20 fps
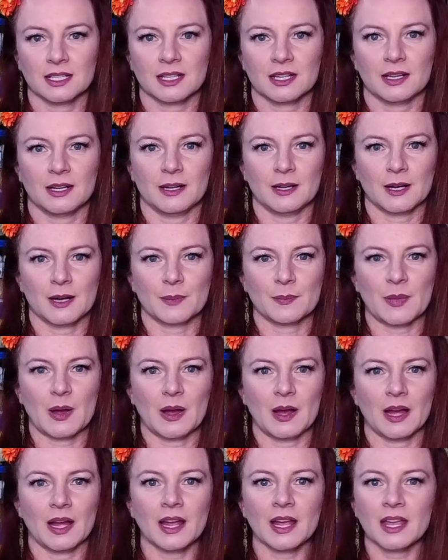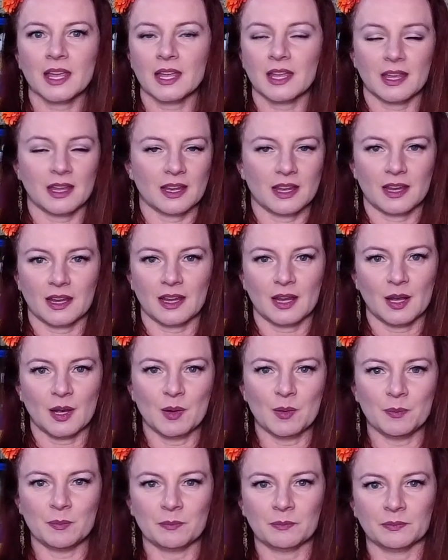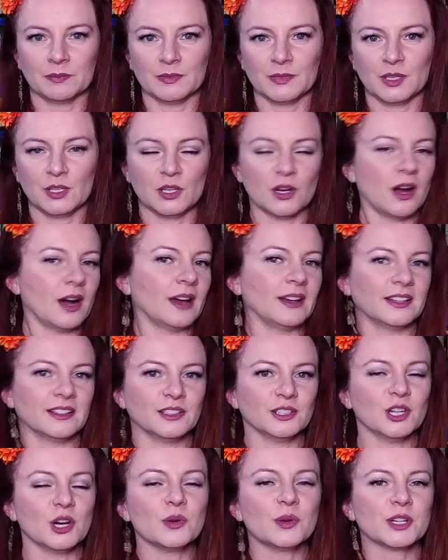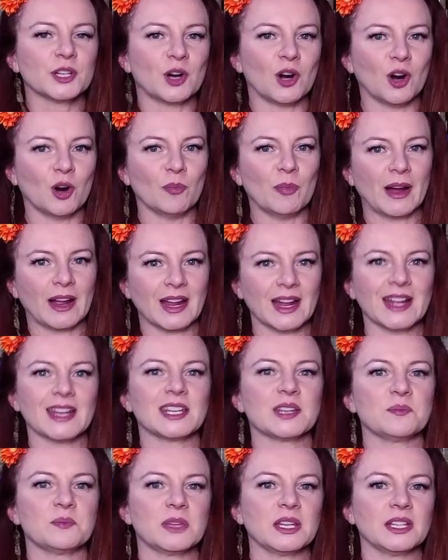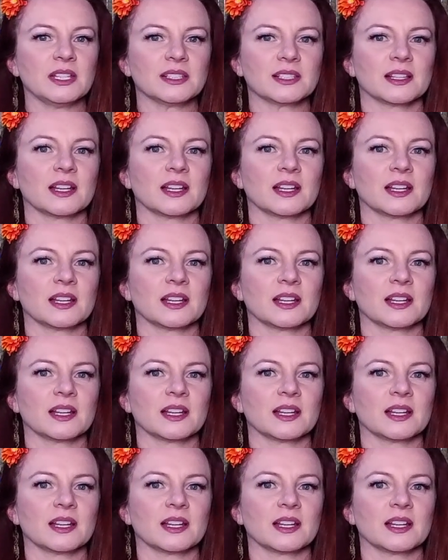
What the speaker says: I am not a know-it-all by any means.